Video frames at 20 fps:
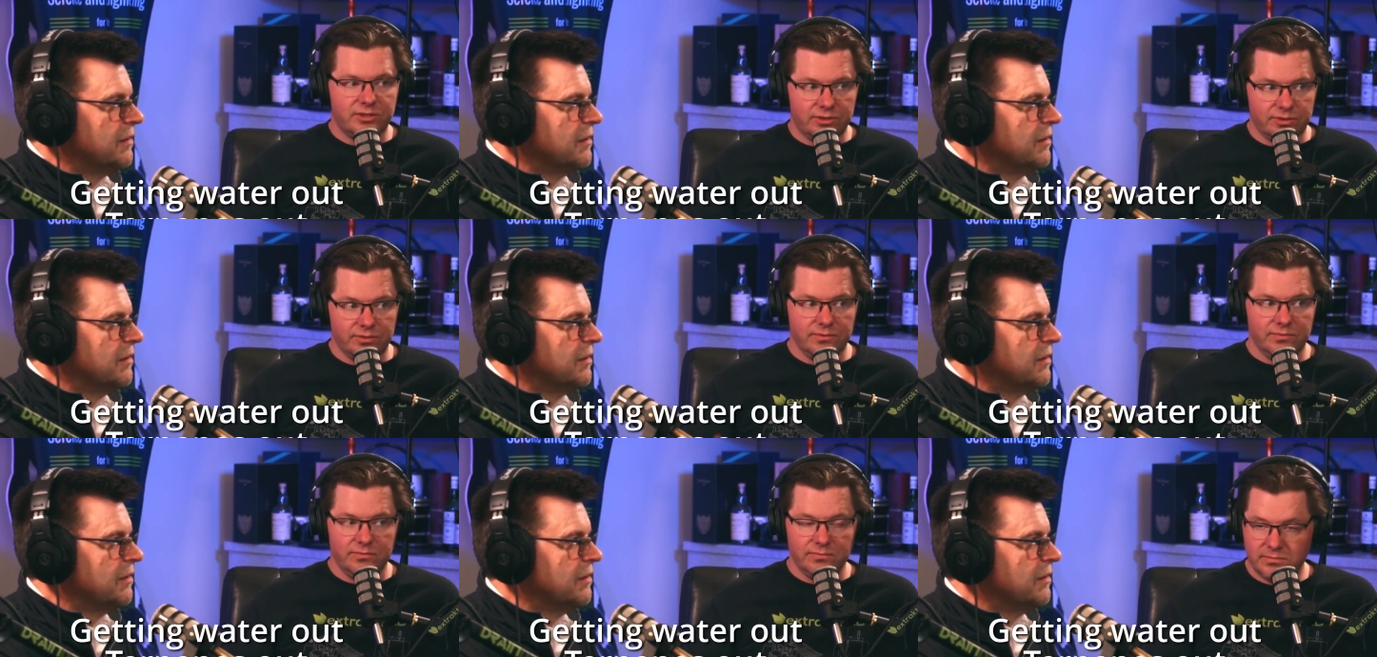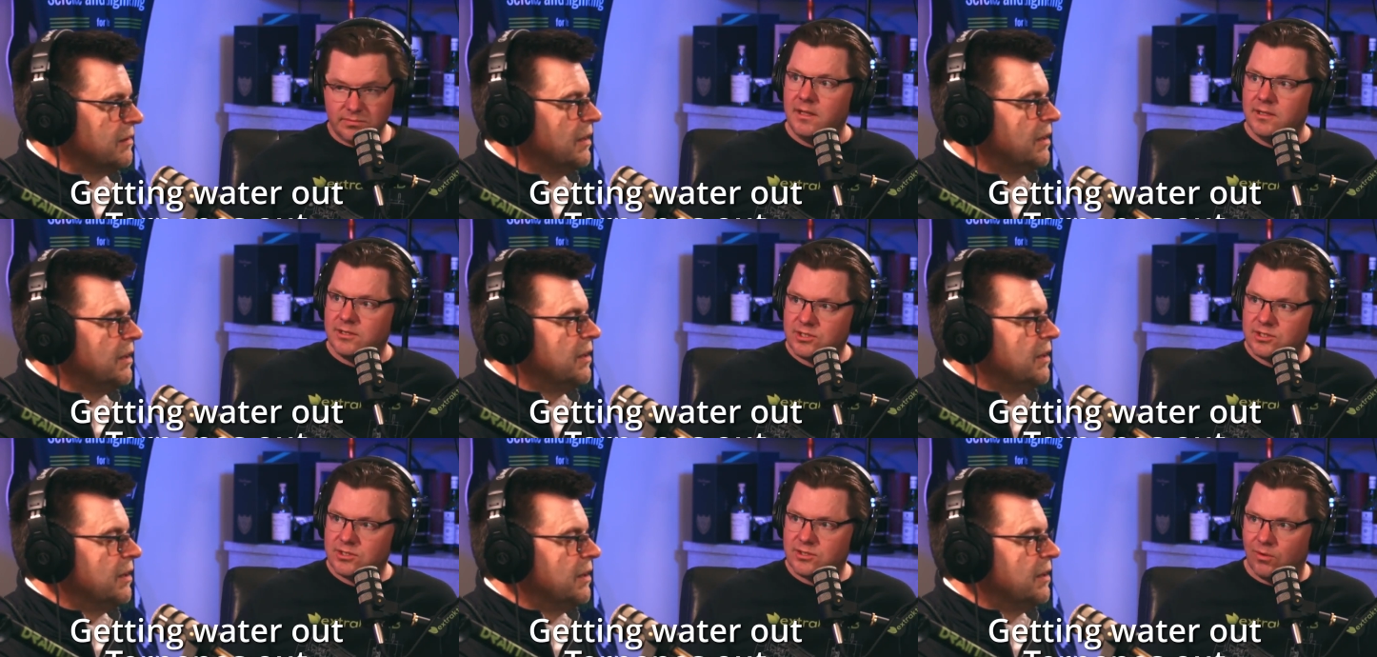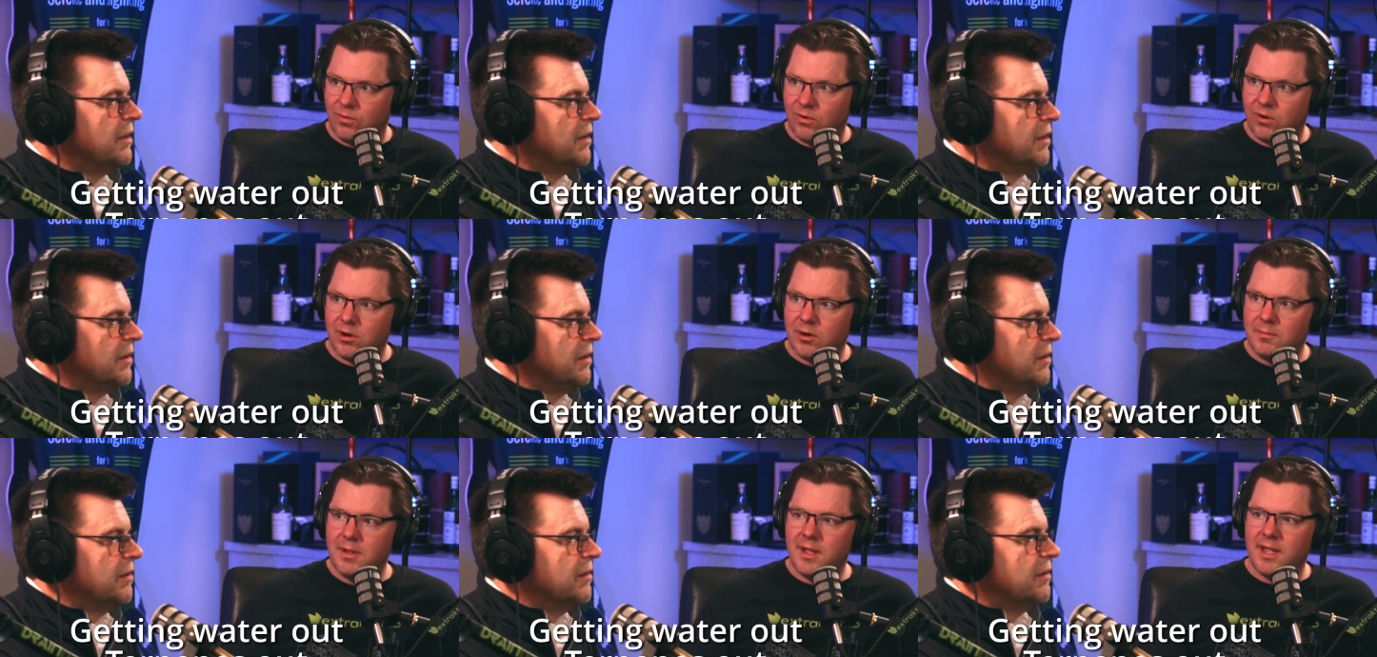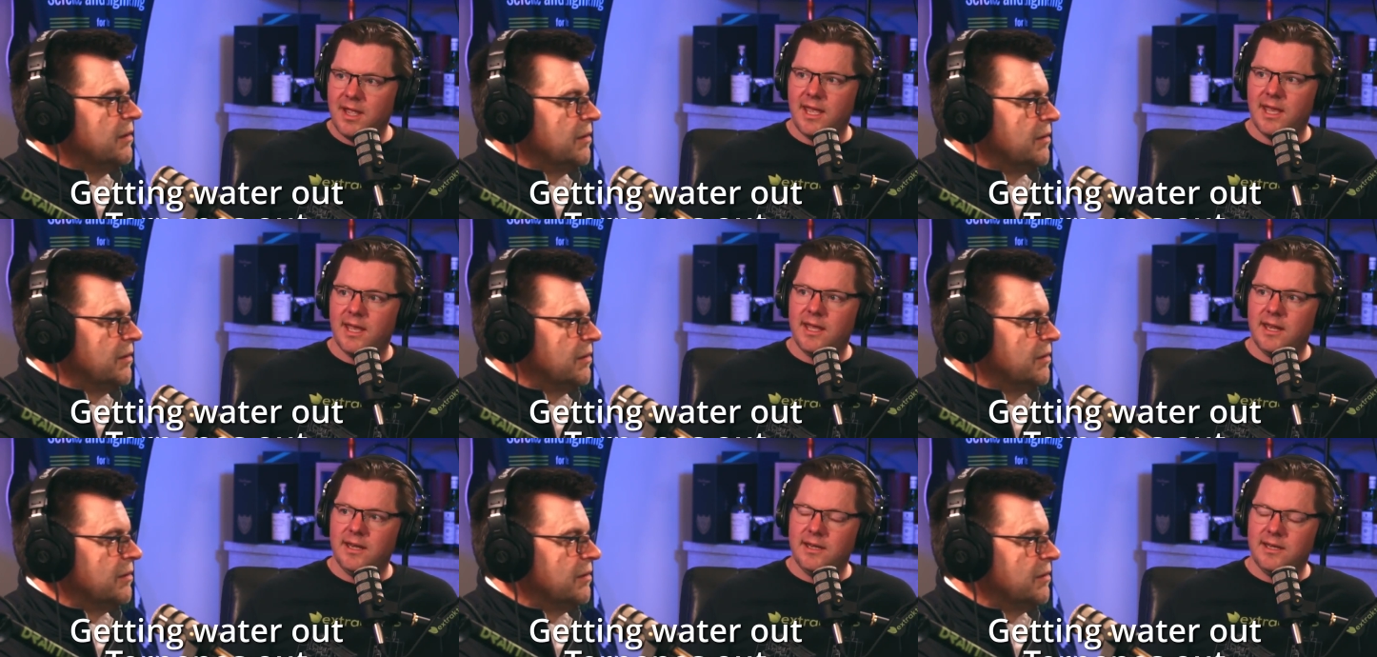Speaker 1: sorb and
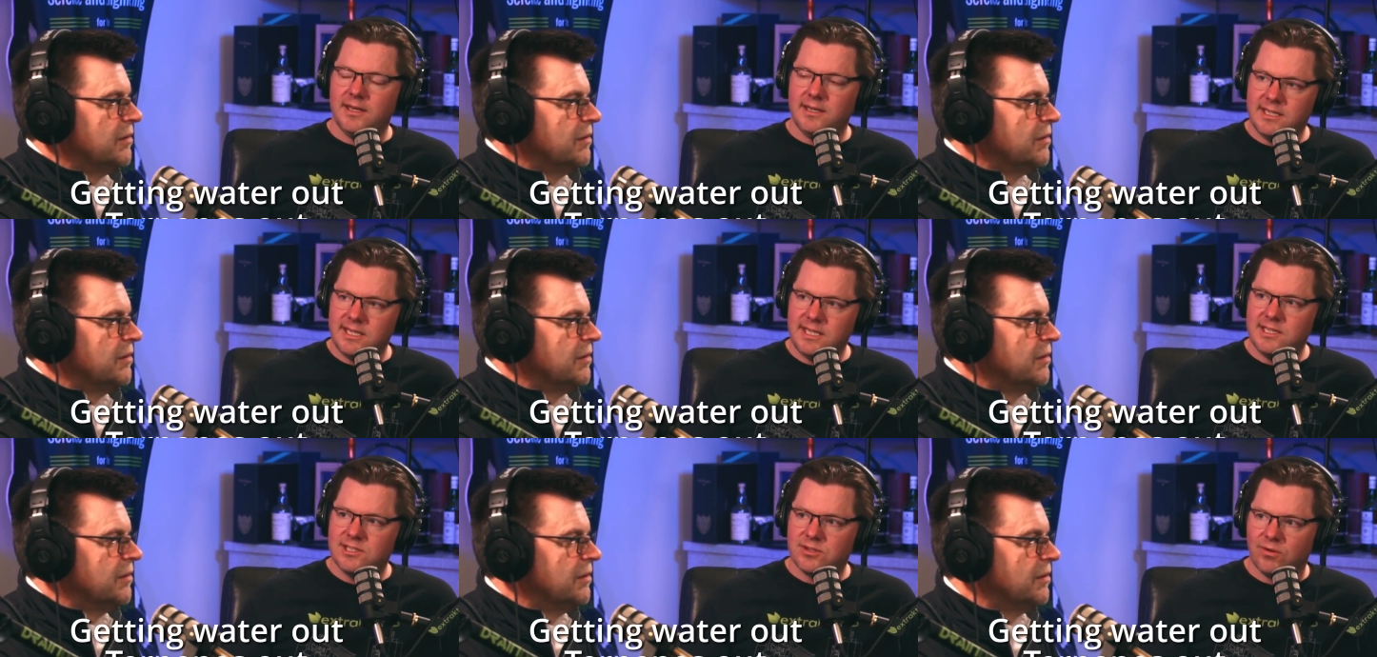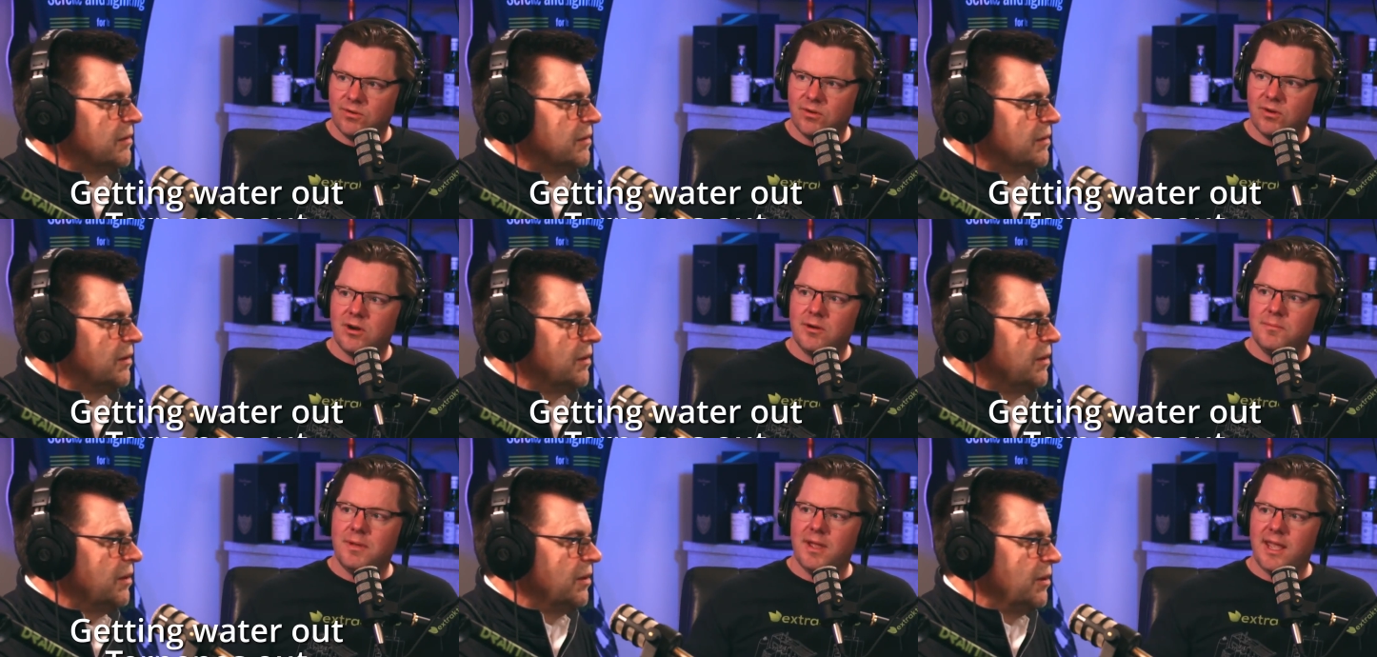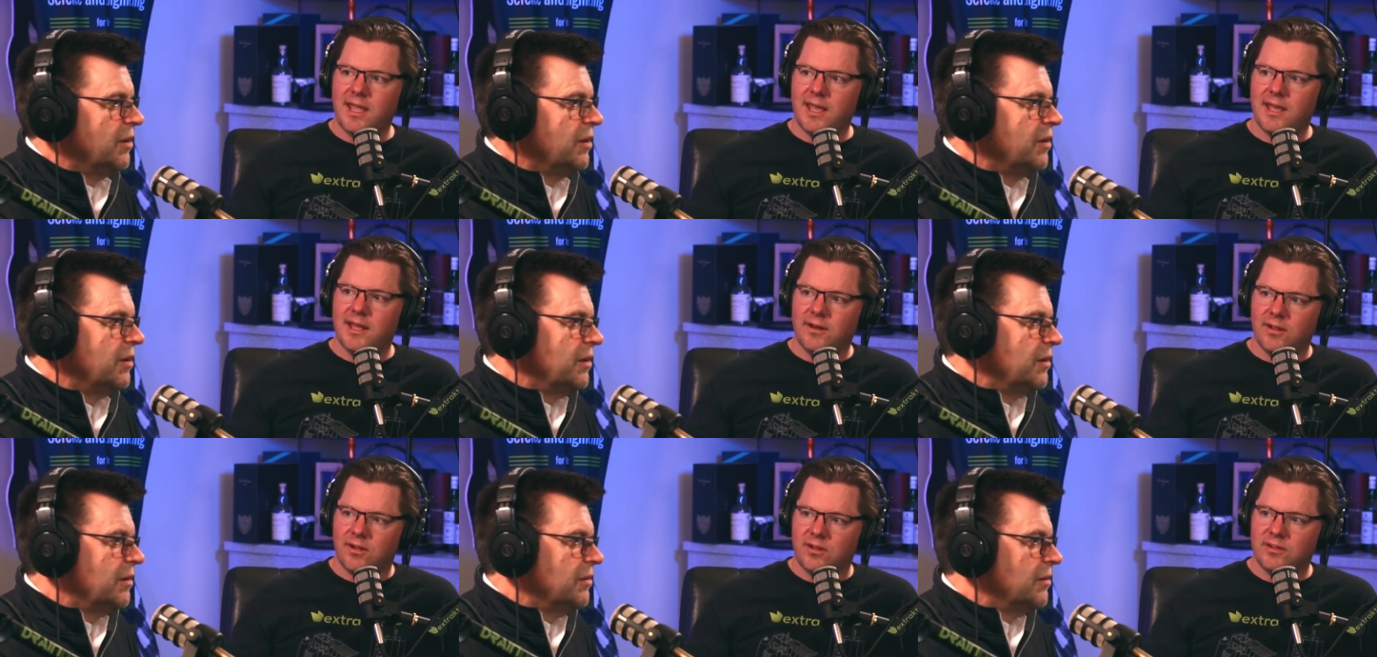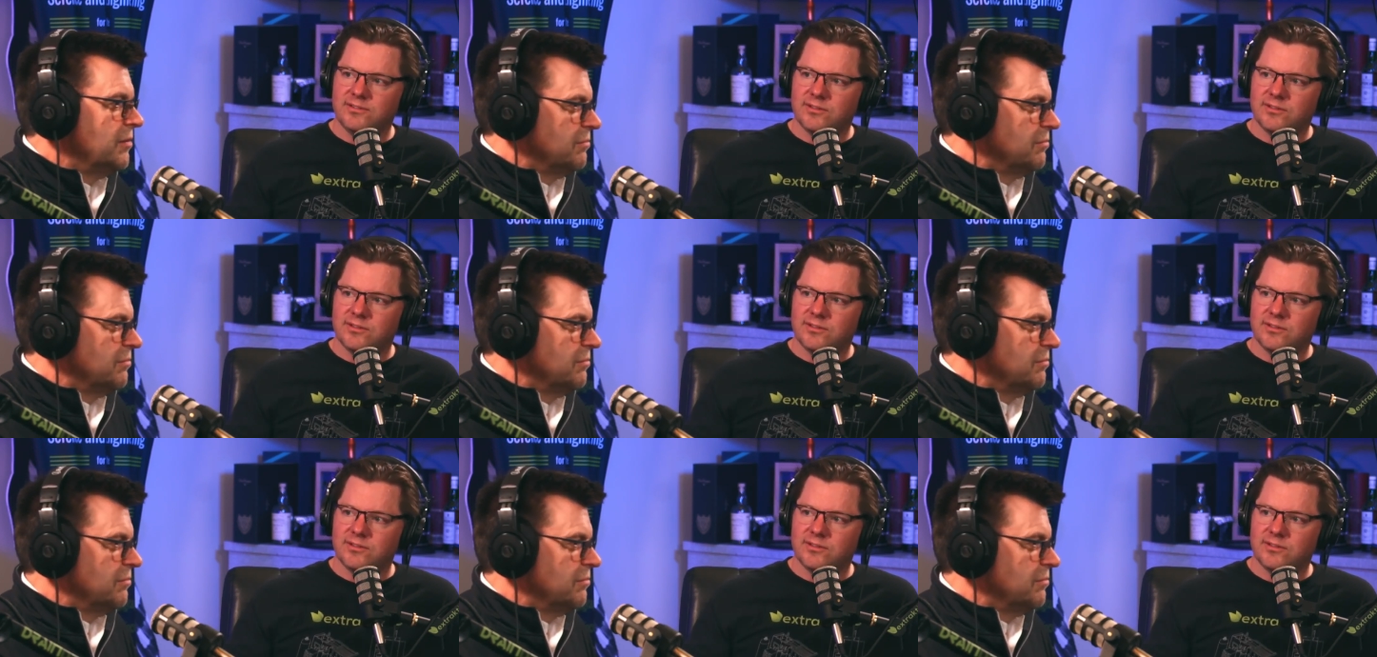desorb and also